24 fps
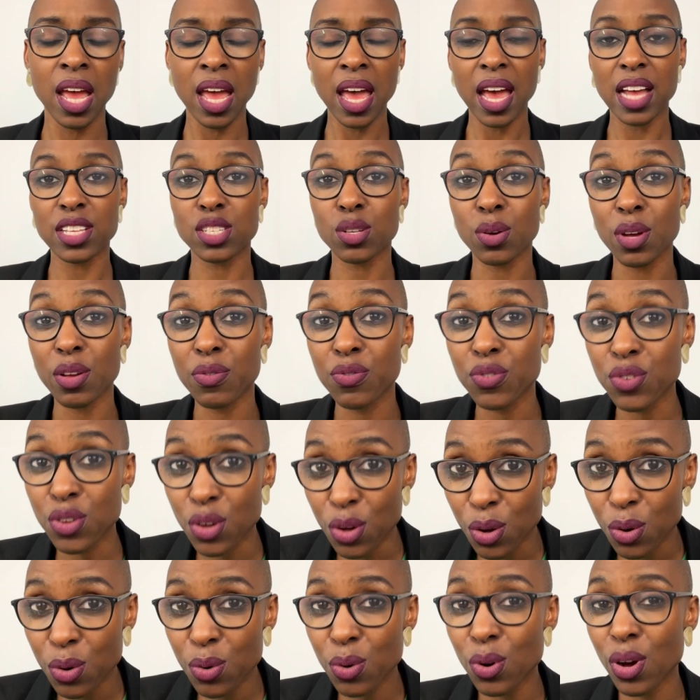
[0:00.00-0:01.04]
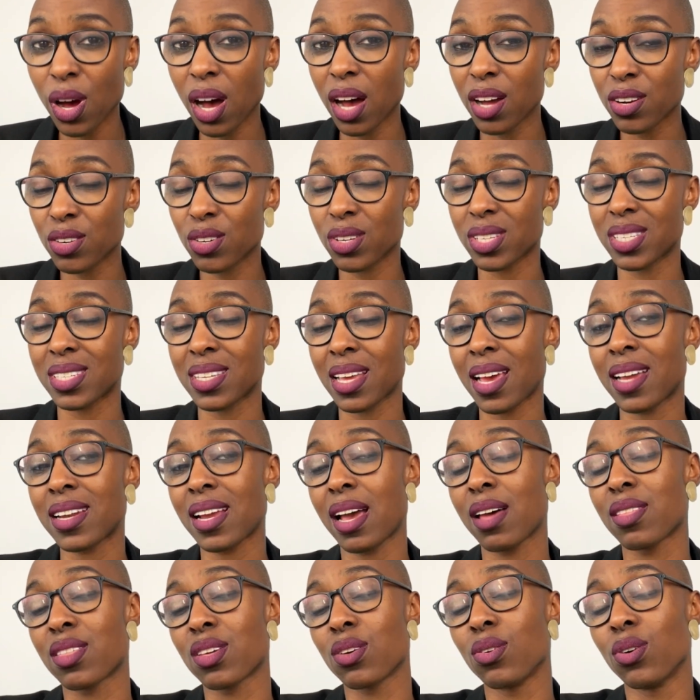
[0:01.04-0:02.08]
And so if you understand
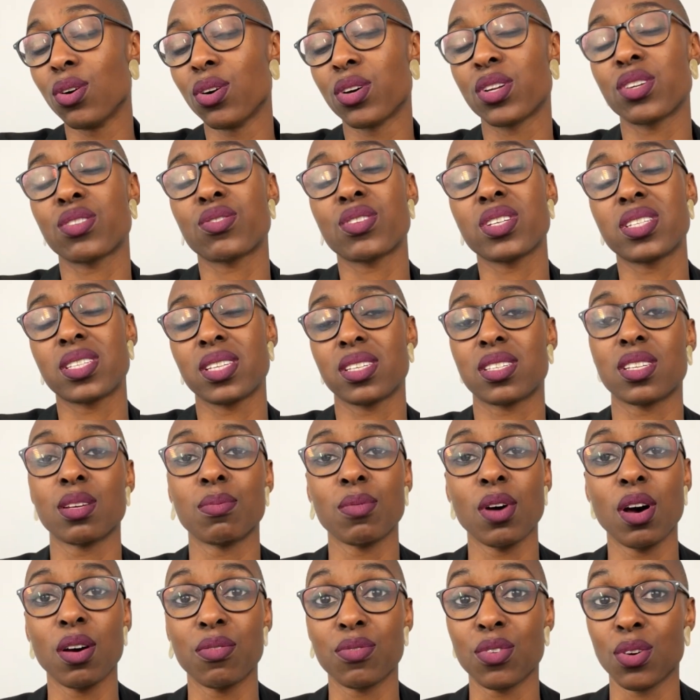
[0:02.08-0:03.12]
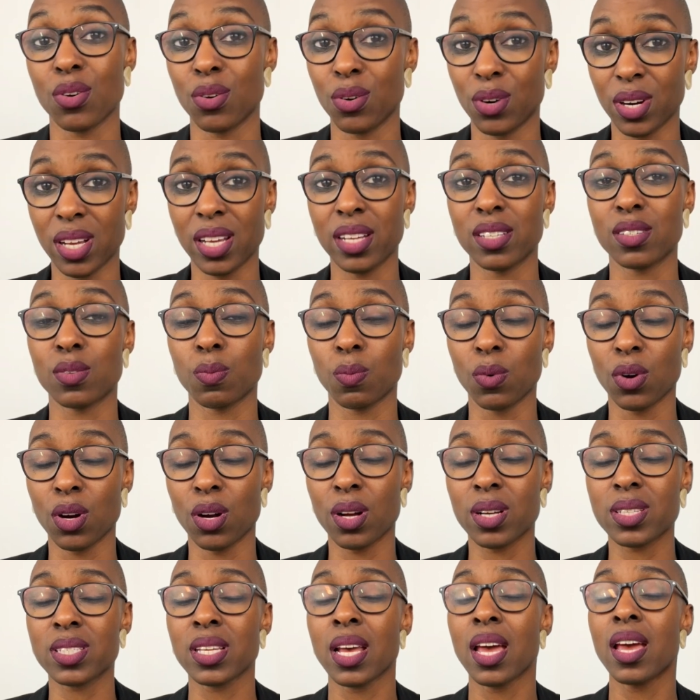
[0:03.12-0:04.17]
how the auditory system of your audience
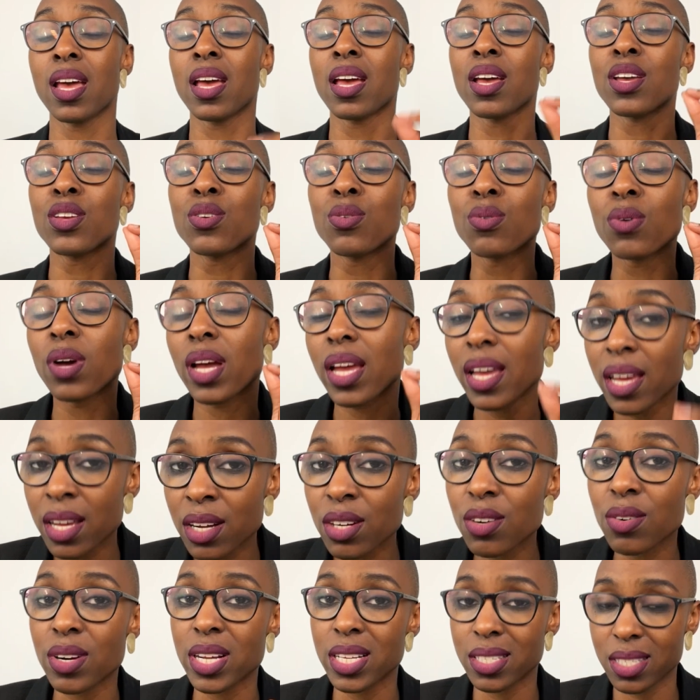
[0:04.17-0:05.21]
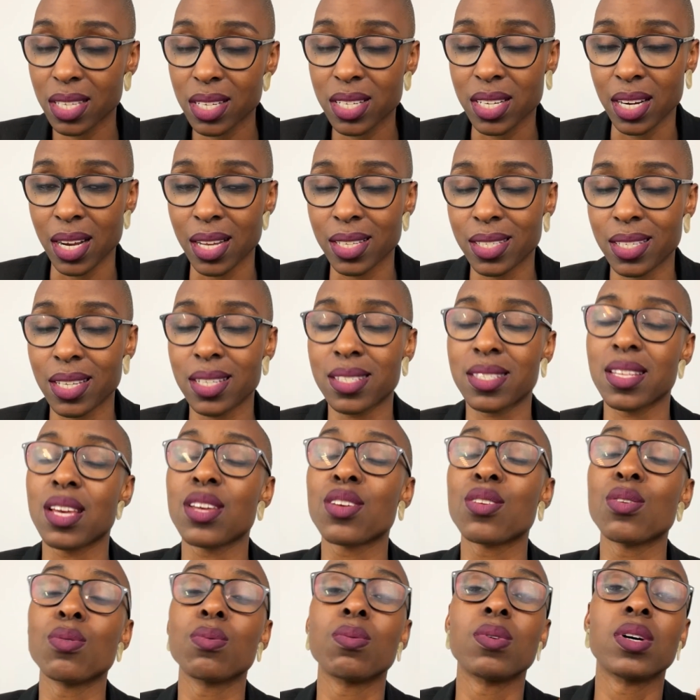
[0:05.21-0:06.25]
works, you increase the chances that
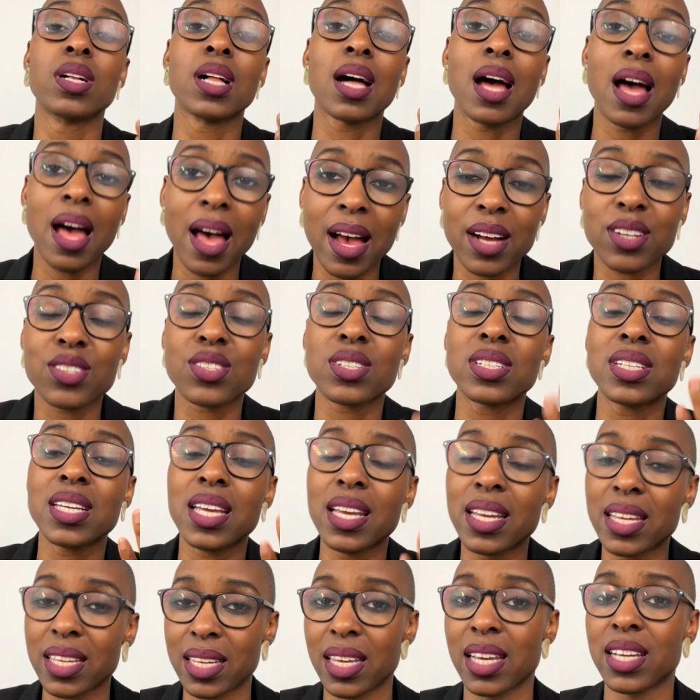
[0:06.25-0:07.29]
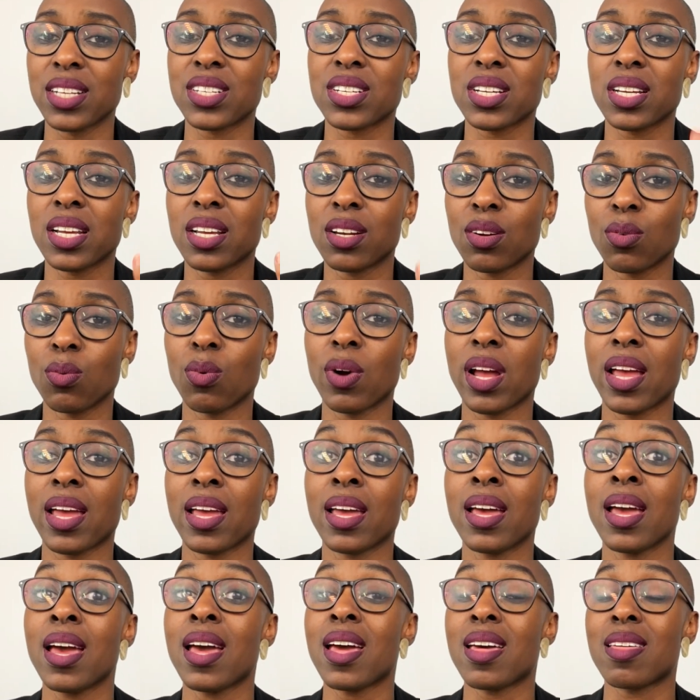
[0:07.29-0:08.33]
you will actually engage it in a
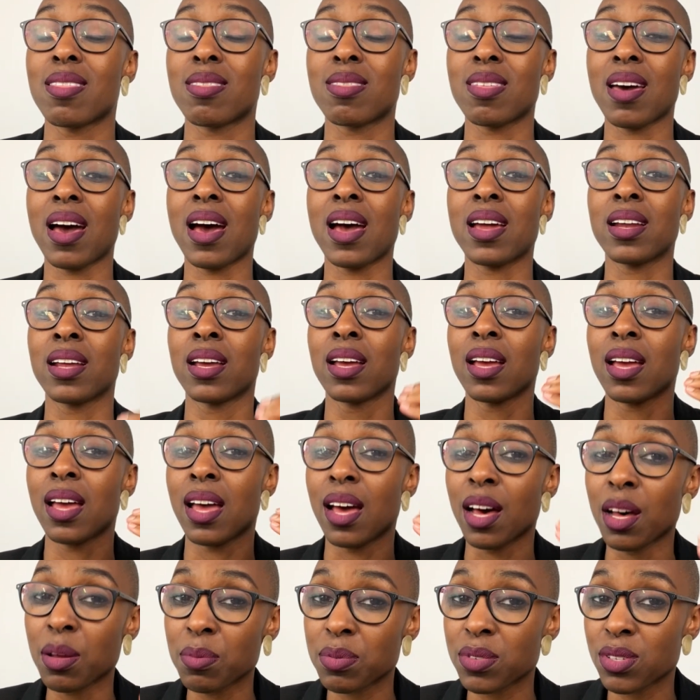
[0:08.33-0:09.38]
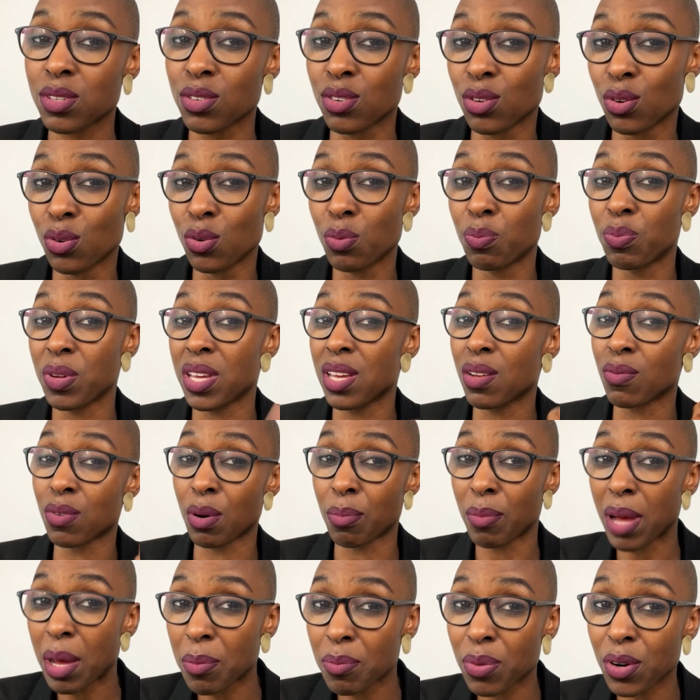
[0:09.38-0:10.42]
way that helps you be
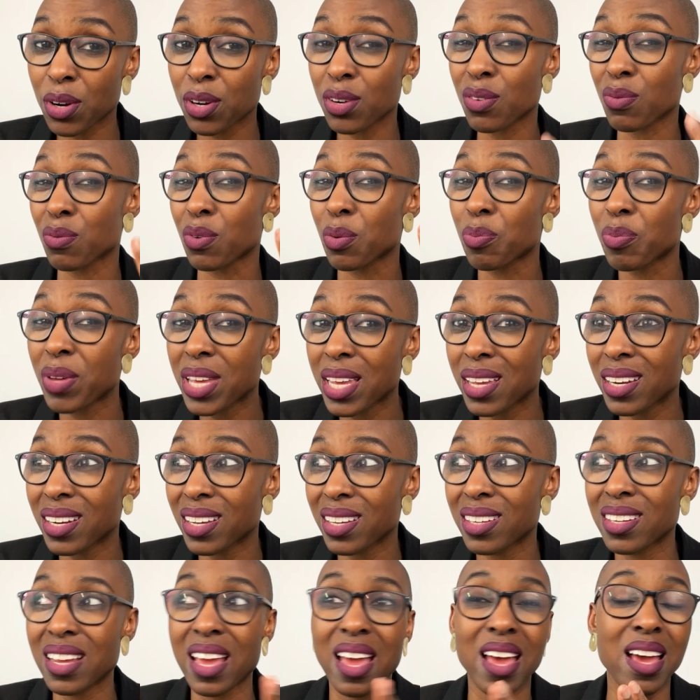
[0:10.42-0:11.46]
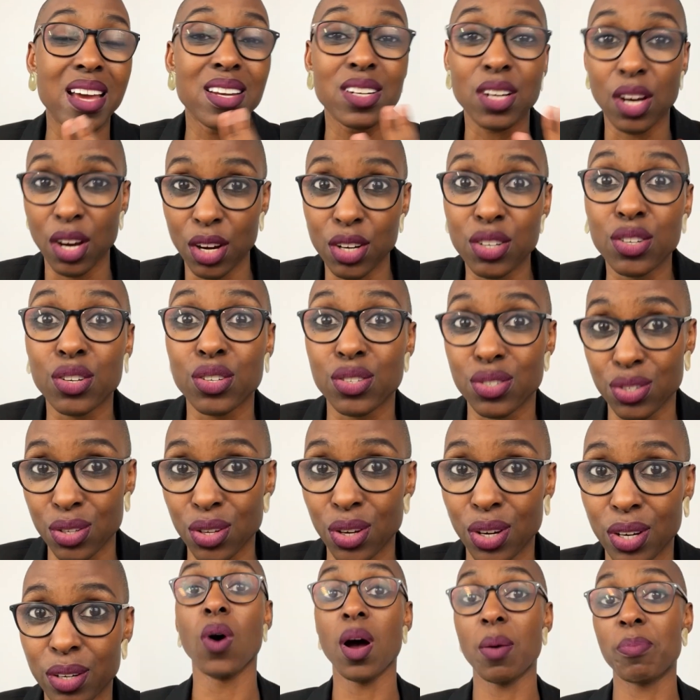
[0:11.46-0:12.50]
remembered, repeated, and
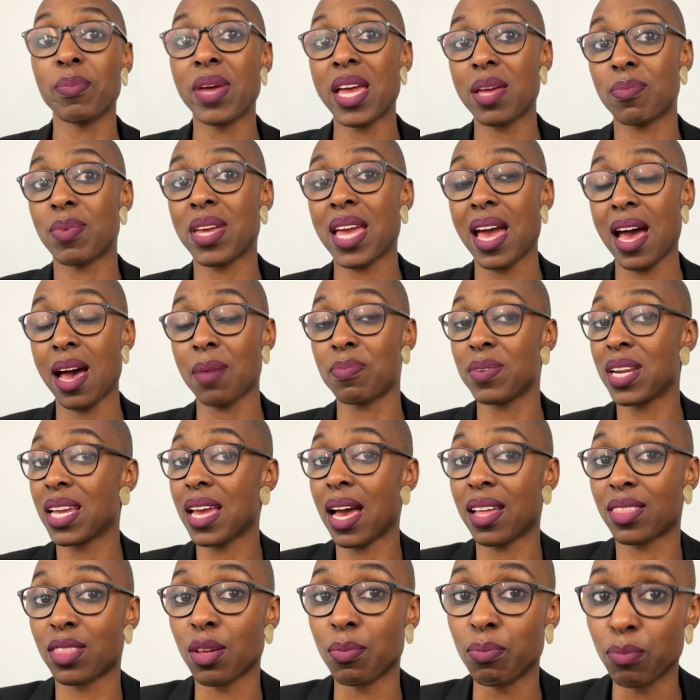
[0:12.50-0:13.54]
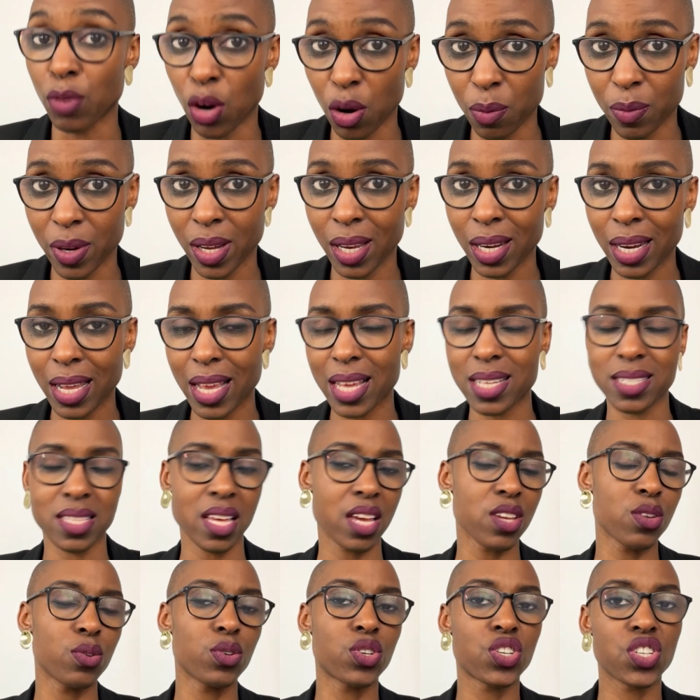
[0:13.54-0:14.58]
understood. What may be happening at the moment is
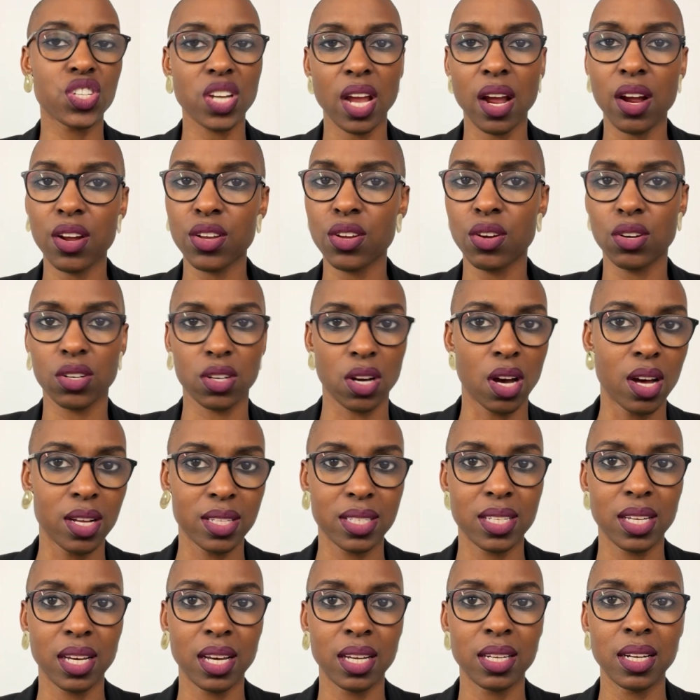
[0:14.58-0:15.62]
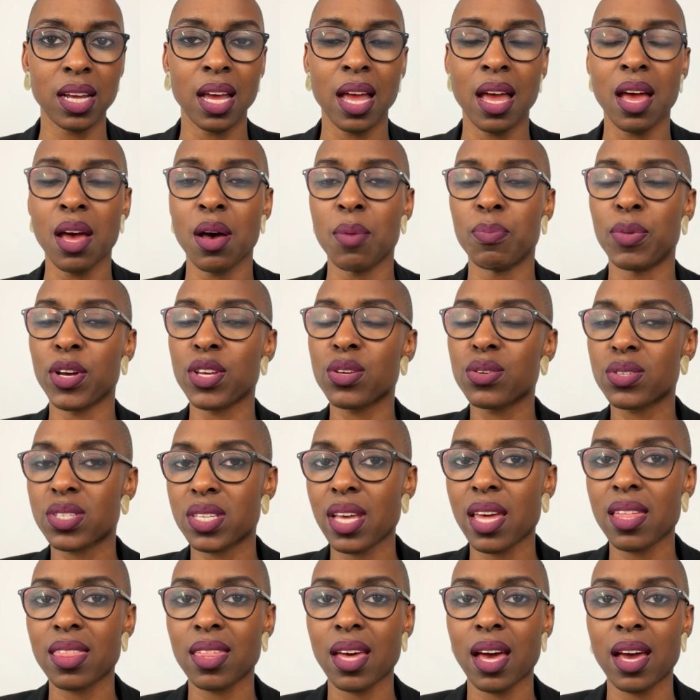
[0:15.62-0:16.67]
that you share your content, but you
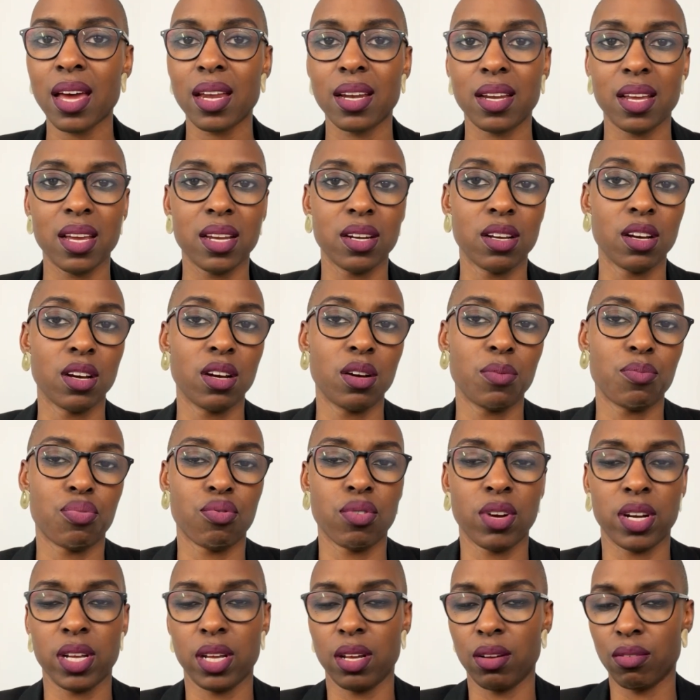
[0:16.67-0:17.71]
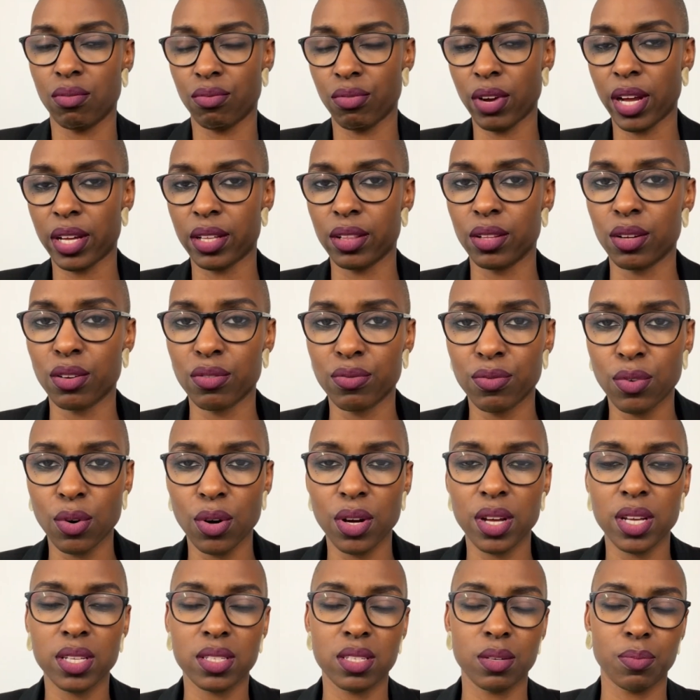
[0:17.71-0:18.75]
say that in a pretty regular
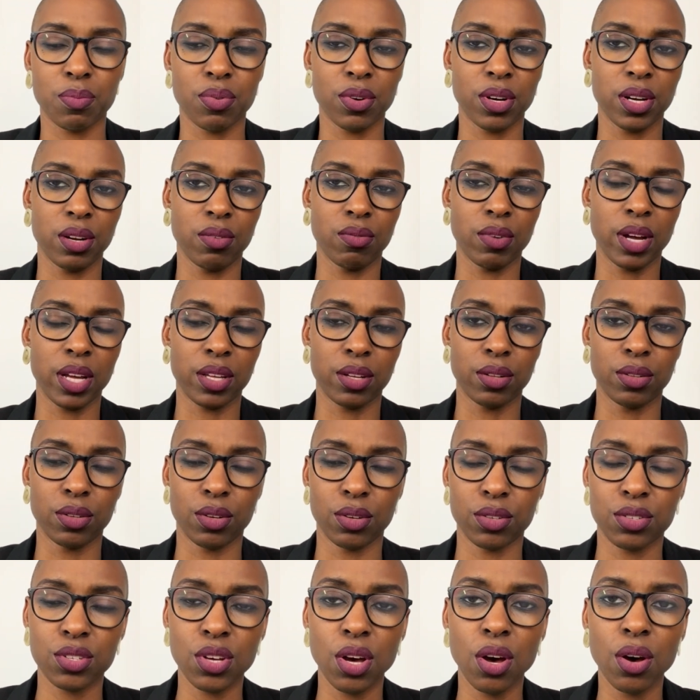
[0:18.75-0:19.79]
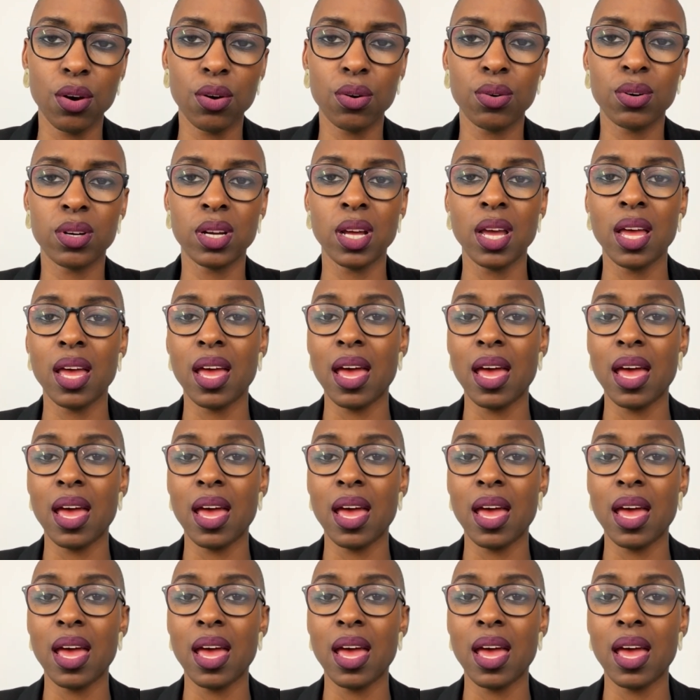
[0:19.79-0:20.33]
voice, a pretty regular tone.